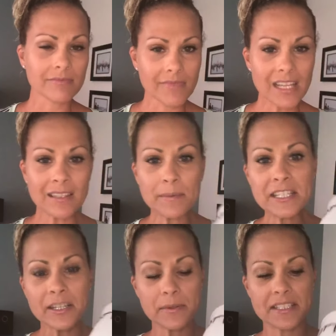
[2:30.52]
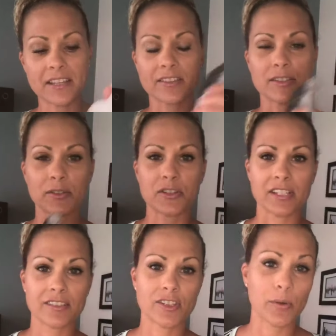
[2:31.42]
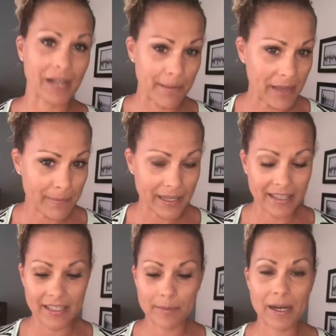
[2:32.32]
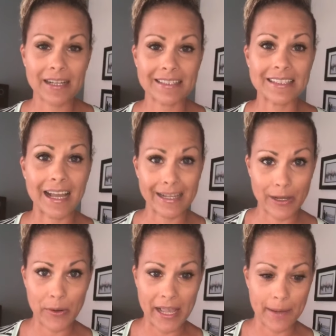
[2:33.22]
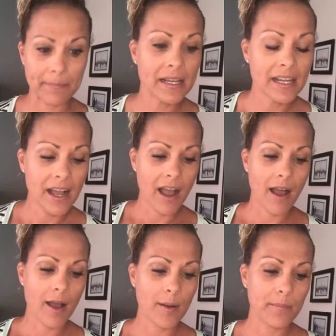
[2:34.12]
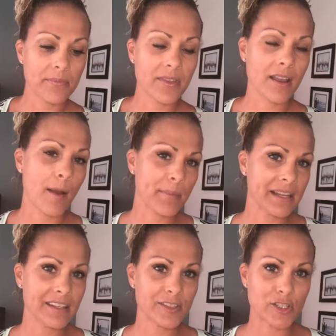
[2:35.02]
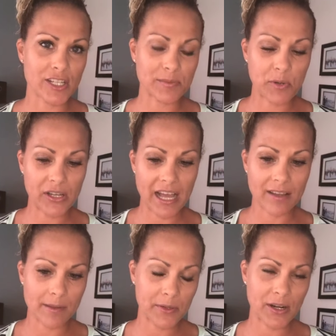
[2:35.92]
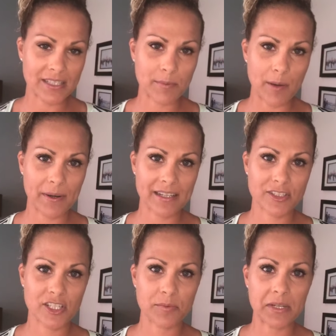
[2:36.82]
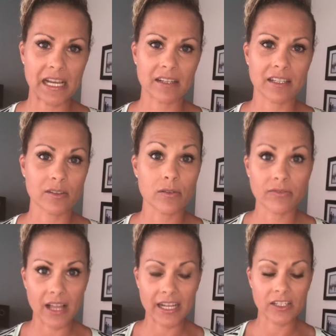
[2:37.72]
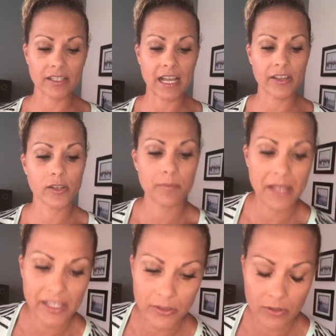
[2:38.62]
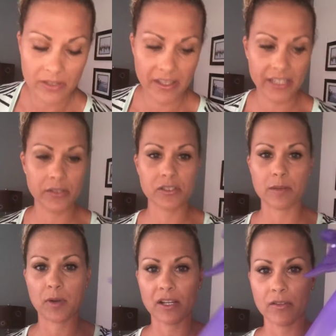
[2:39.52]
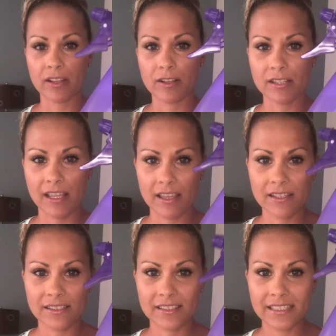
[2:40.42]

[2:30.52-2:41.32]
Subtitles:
and let me tell you what this other solution is. So when I make my cleaning products, I go ham. The company just put out, Lemongrass Spa Products just put out a little flyer on how you can make your own, and they used a bottle that looked like this.